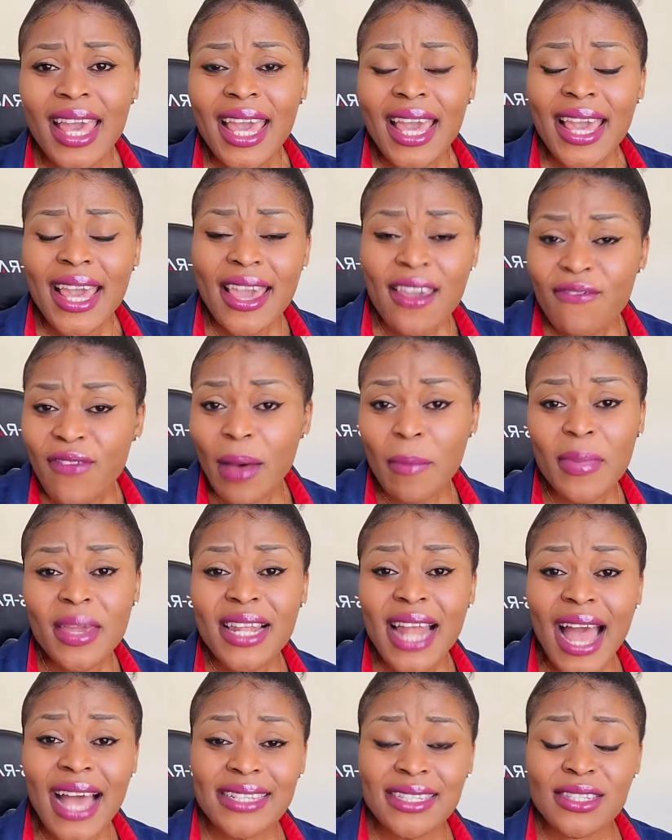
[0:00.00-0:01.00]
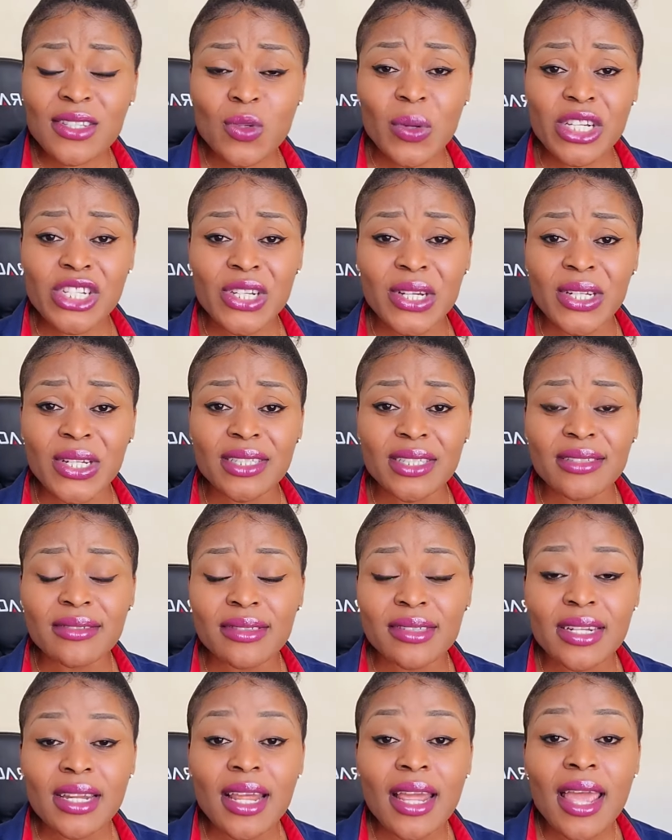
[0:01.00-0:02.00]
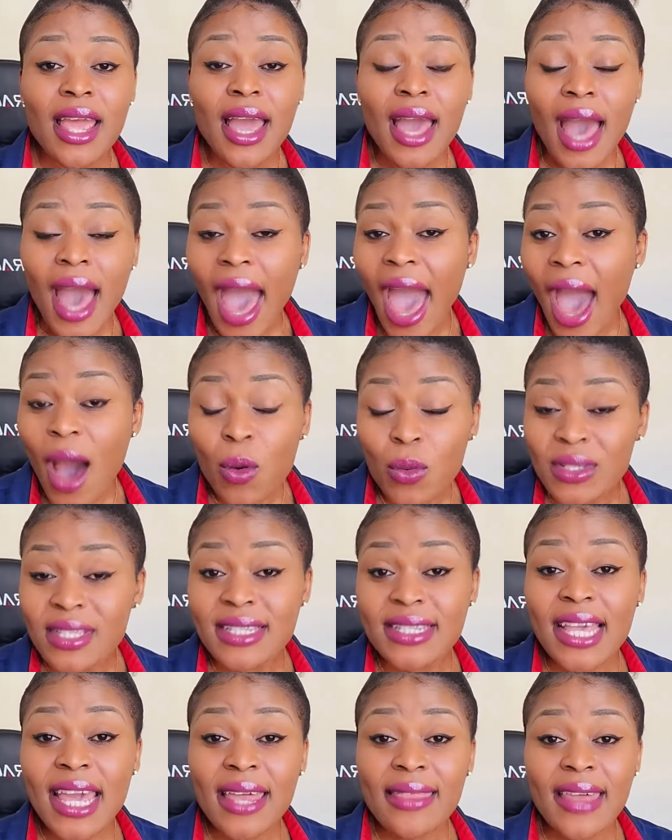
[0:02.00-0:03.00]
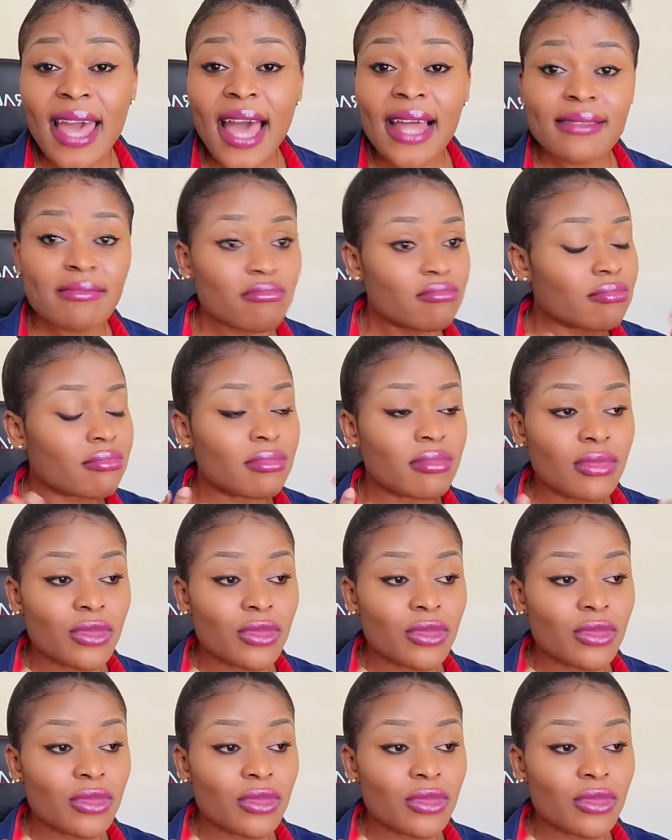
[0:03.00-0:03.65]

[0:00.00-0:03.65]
if I'm being asked this question, I would say that